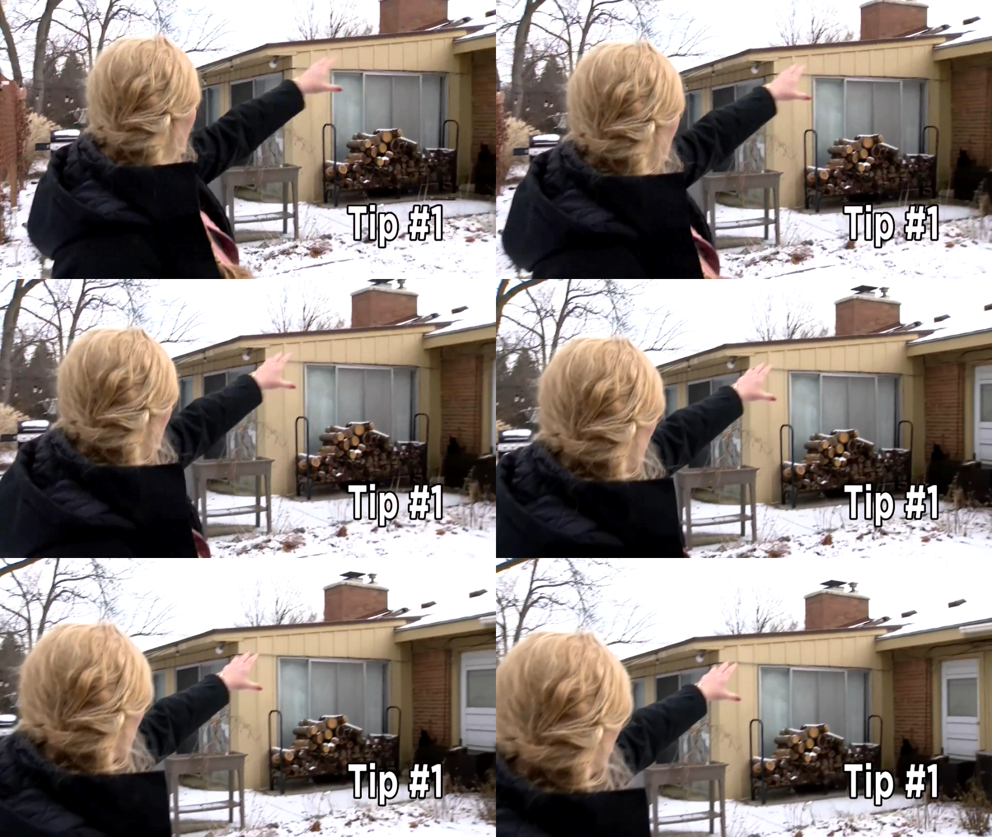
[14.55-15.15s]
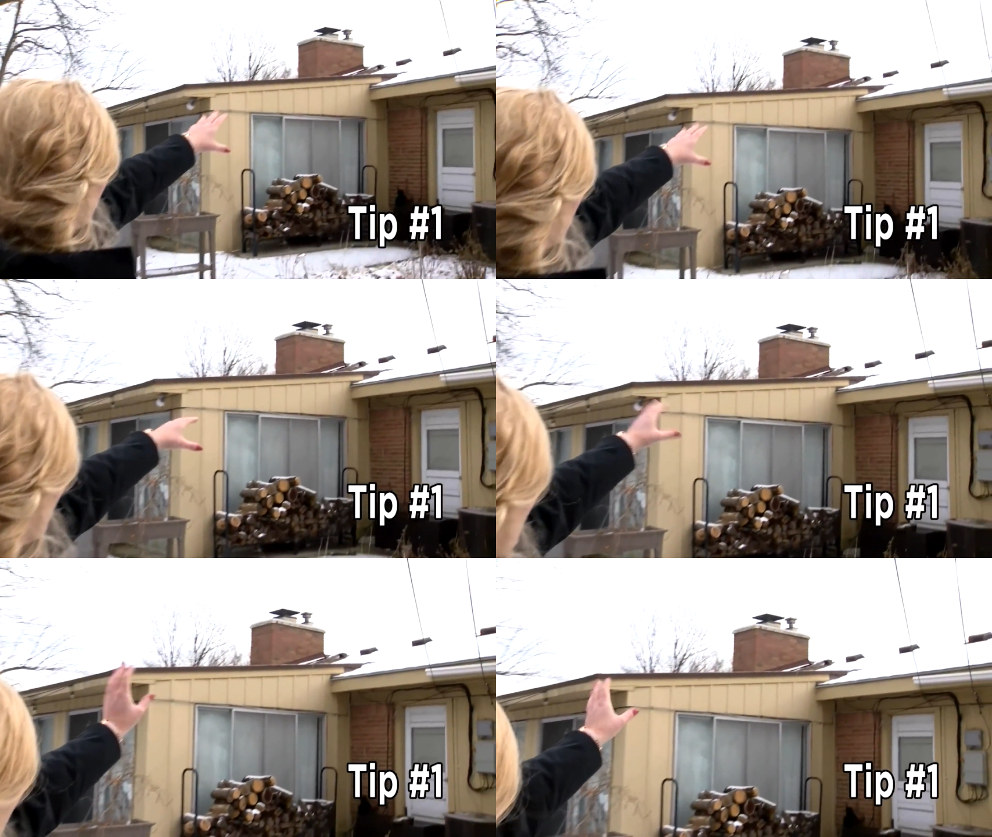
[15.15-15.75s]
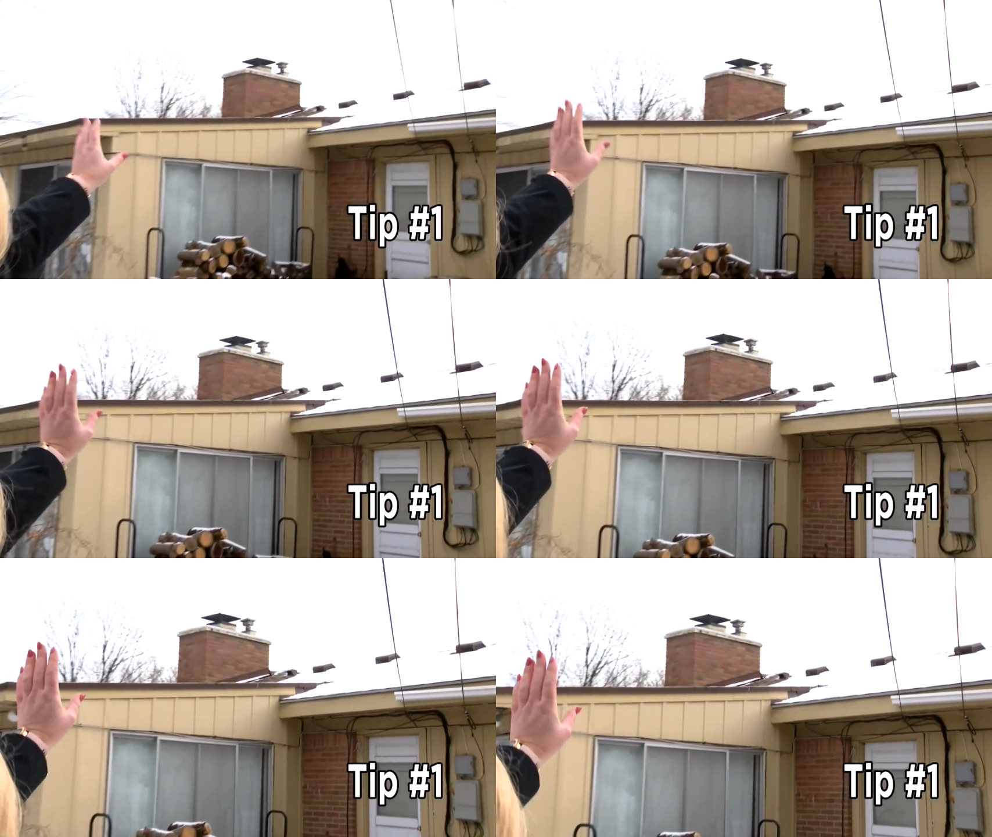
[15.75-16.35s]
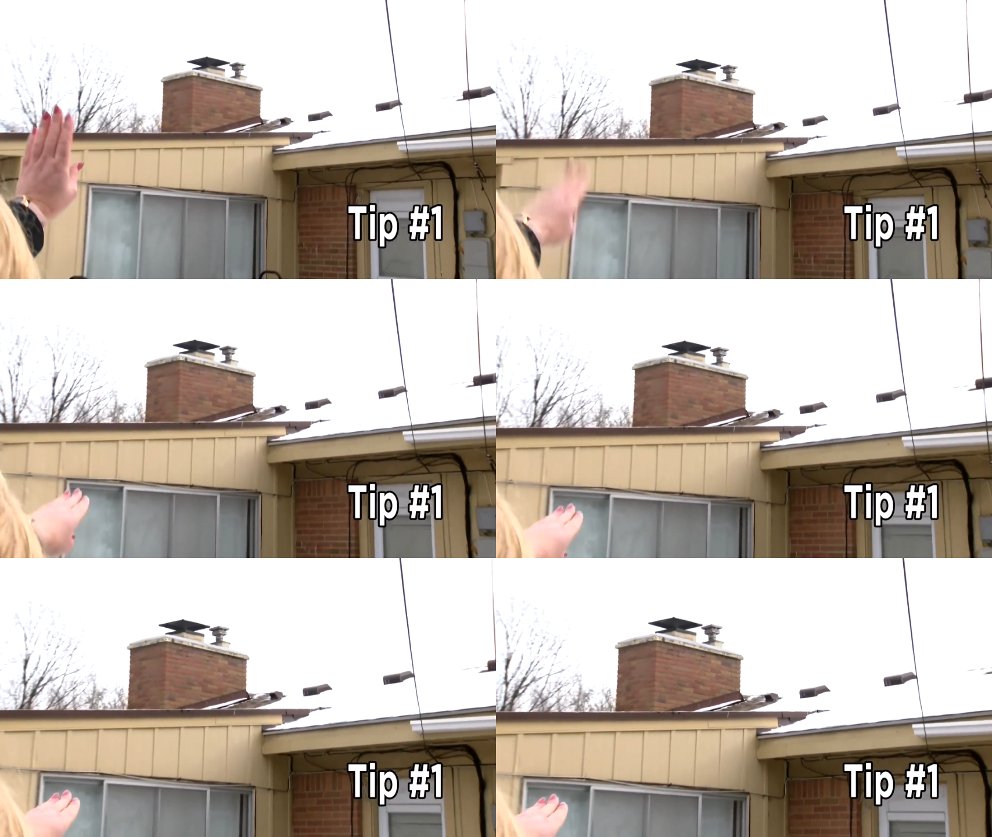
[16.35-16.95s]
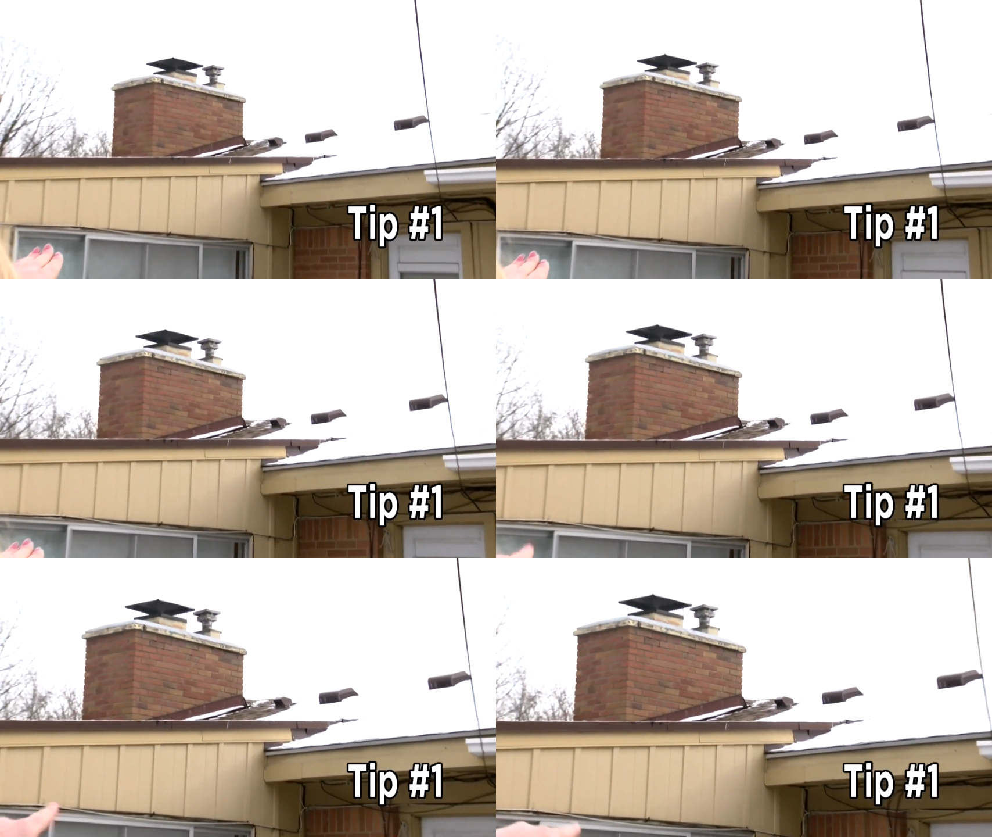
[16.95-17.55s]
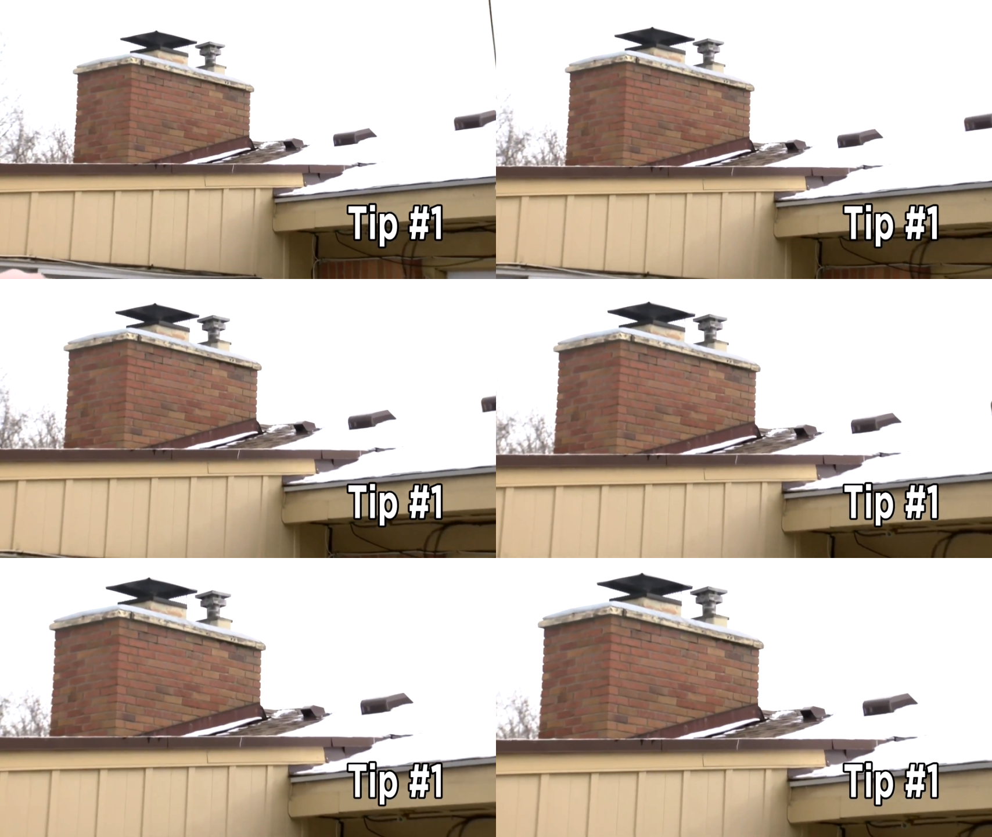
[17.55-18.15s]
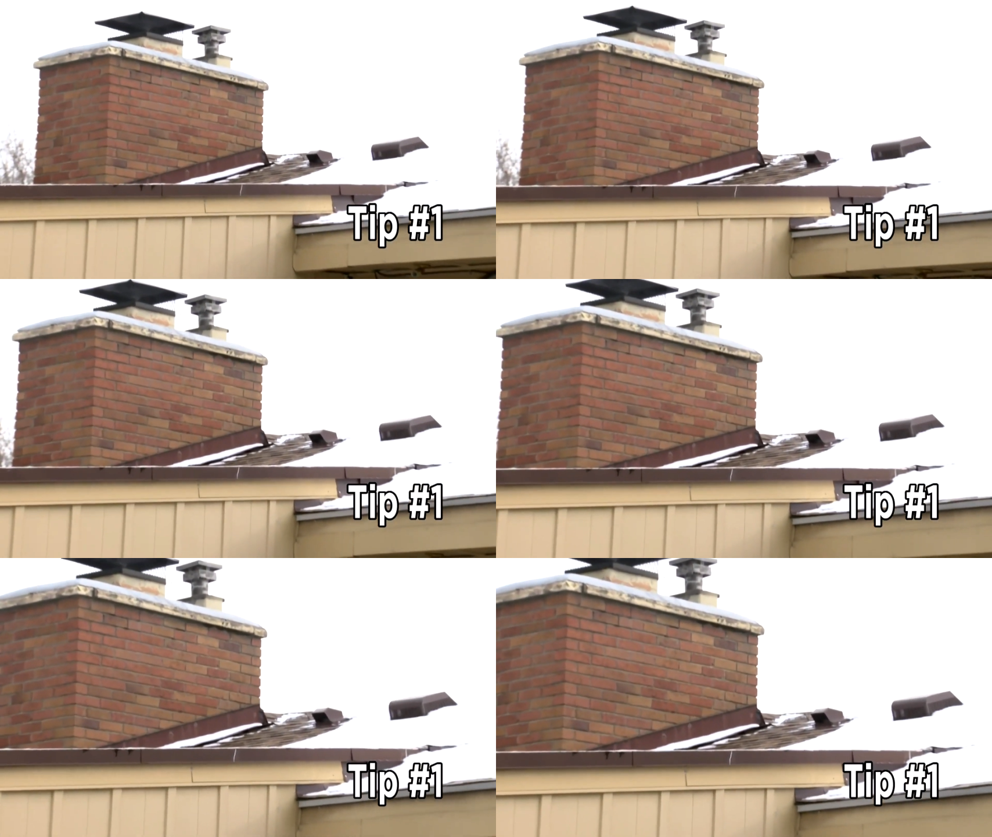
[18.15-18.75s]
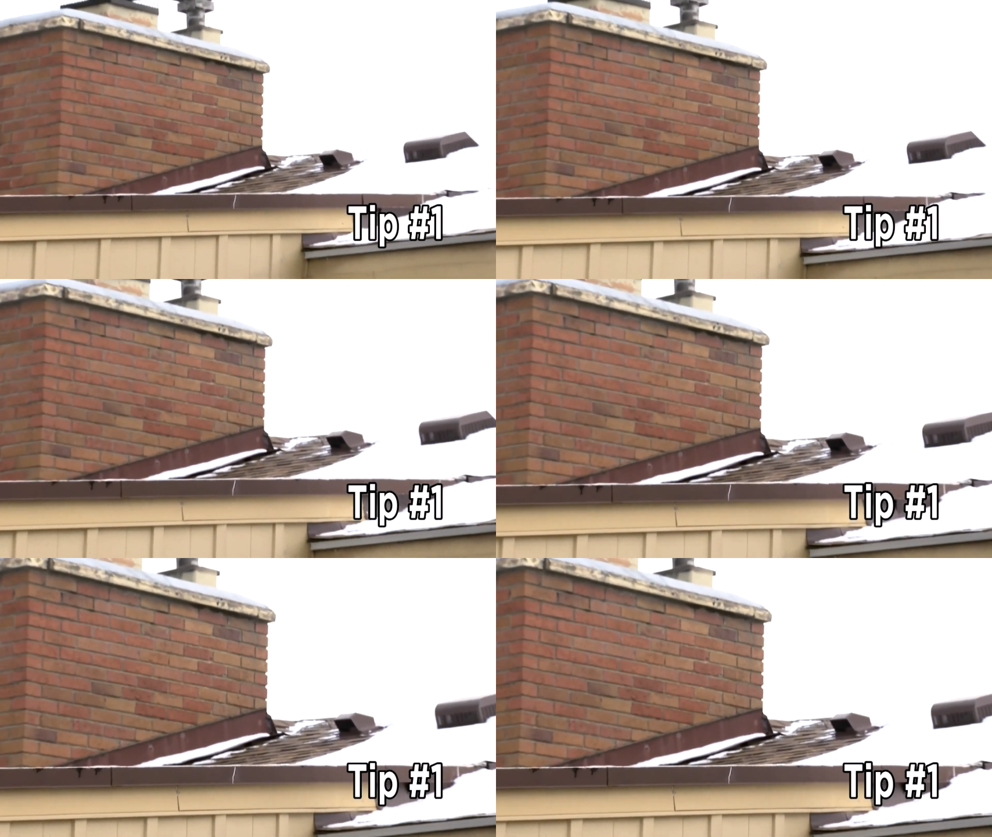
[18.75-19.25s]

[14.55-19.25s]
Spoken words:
(no speaker visible)